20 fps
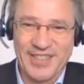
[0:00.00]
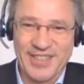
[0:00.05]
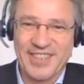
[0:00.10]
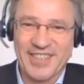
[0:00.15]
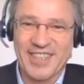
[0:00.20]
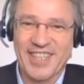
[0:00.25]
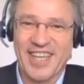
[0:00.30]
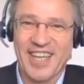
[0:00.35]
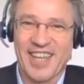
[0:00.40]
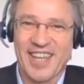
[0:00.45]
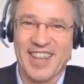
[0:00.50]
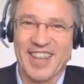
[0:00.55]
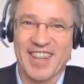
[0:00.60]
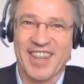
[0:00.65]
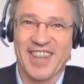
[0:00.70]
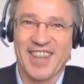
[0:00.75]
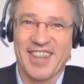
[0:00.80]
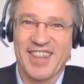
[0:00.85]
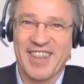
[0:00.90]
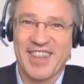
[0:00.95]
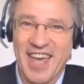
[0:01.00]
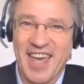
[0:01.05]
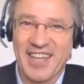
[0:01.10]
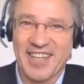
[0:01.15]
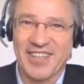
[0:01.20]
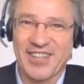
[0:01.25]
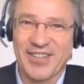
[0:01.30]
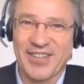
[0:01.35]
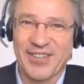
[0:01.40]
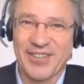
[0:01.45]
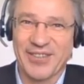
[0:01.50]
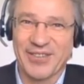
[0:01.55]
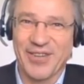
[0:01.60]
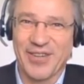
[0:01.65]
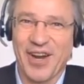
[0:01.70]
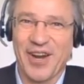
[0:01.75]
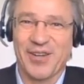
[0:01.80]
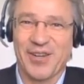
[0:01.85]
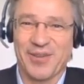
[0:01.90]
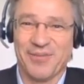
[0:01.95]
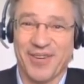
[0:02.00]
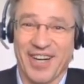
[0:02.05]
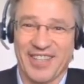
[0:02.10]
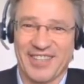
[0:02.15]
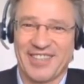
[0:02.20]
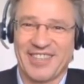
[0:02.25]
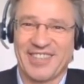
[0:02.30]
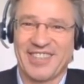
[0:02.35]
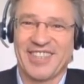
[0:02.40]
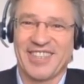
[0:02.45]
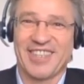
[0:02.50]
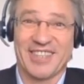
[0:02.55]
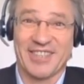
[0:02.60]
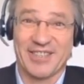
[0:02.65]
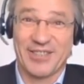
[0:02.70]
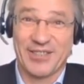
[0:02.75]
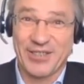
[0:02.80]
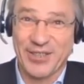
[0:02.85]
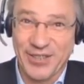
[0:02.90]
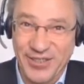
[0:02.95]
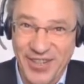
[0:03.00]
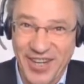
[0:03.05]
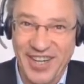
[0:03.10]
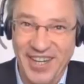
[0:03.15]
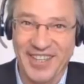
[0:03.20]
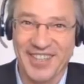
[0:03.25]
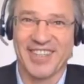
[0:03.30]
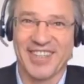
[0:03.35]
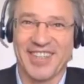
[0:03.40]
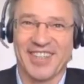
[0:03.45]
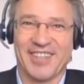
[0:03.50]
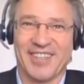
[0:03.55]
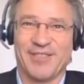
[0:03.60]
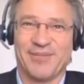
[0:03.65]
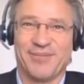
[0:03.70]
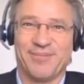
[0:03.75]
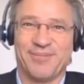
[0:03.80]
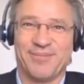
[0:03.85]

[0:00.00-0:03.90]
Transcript: Once again, thank you very much. Shukran.